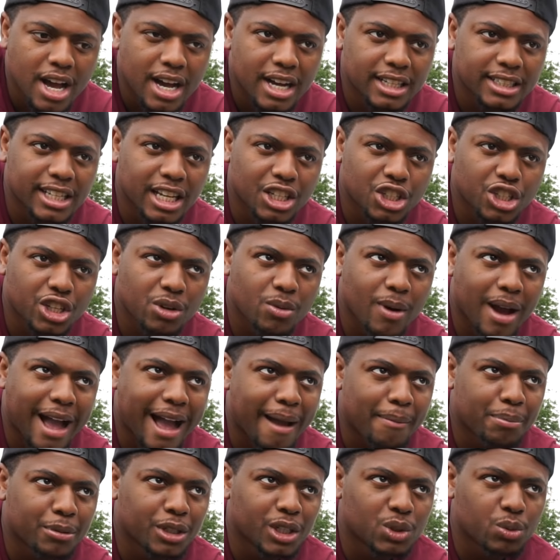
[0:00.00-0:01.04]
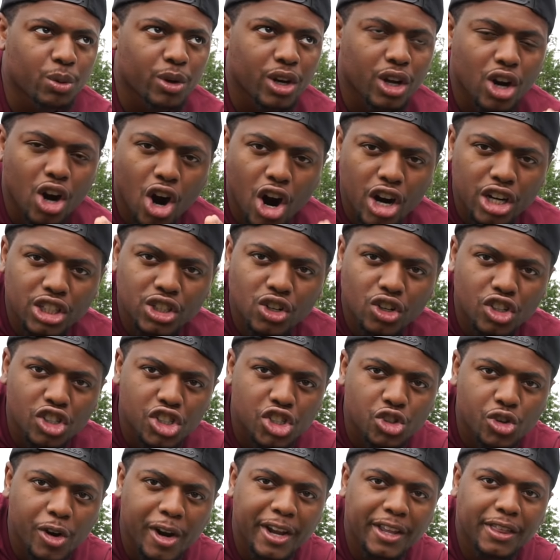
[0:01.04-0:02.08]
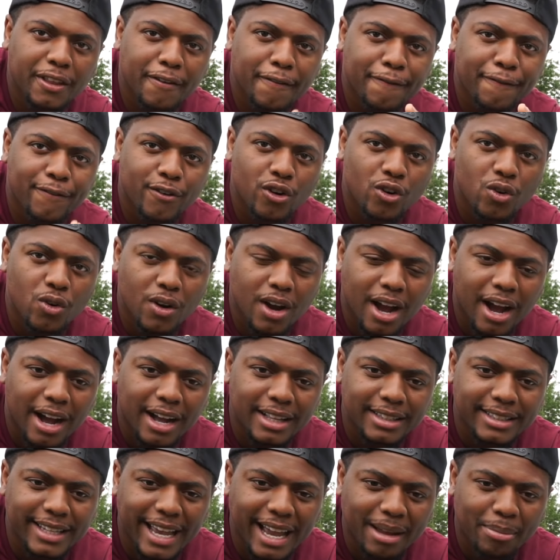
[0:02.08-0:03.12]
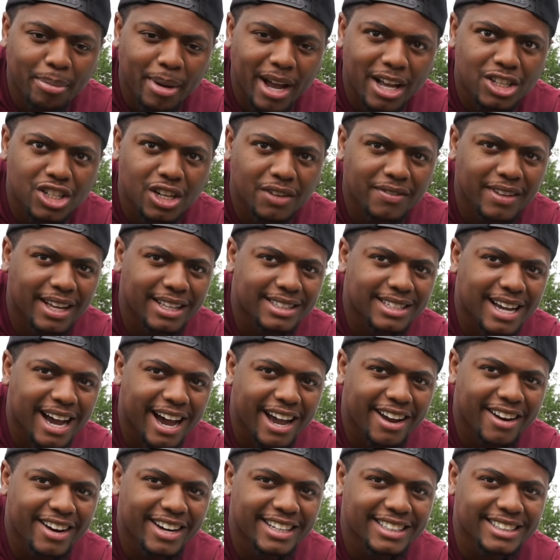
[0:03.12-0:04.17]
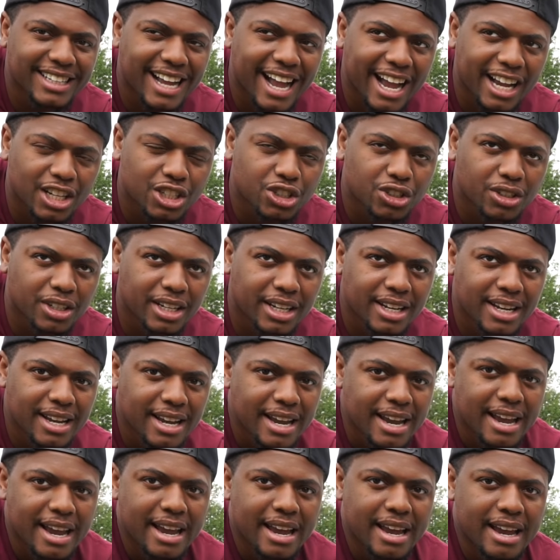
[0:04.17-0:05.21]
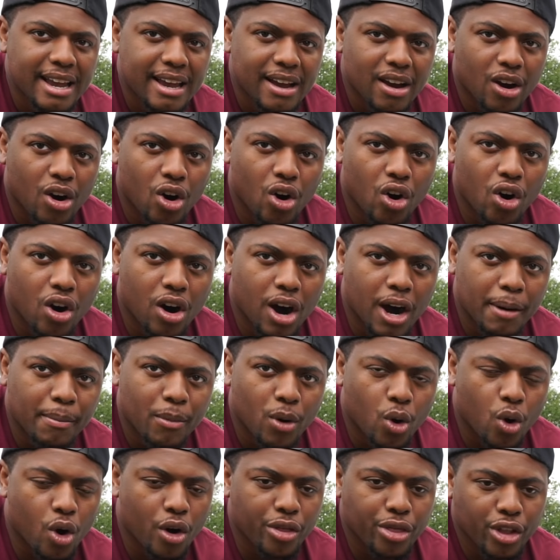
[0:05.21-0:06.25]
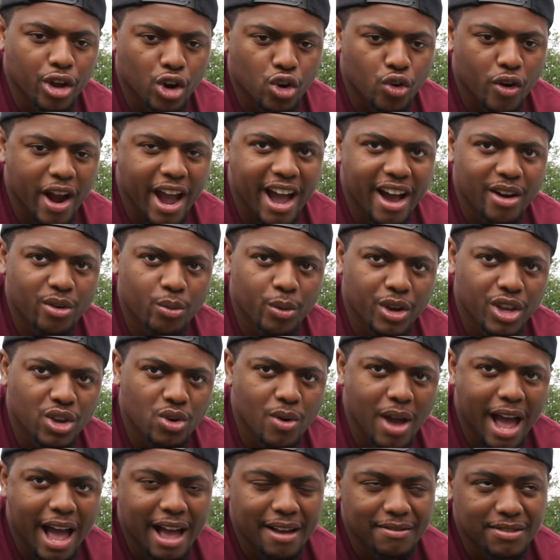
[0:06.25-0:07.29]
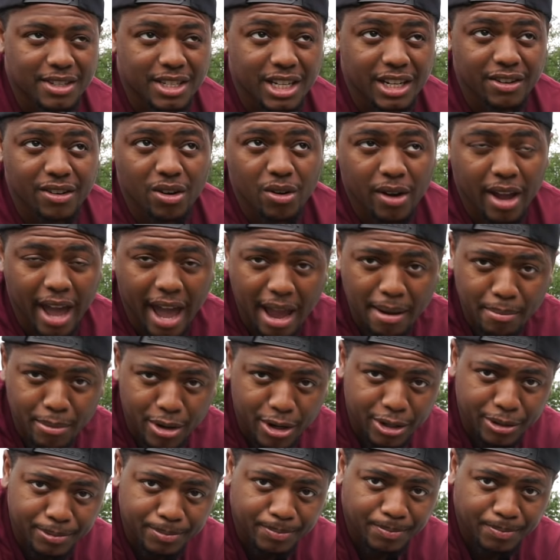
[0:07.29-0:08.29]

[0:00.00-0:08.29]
Essentially what happens is when the car is going straight, the full contact patch of that tire is actually on the ground when you have zero camber.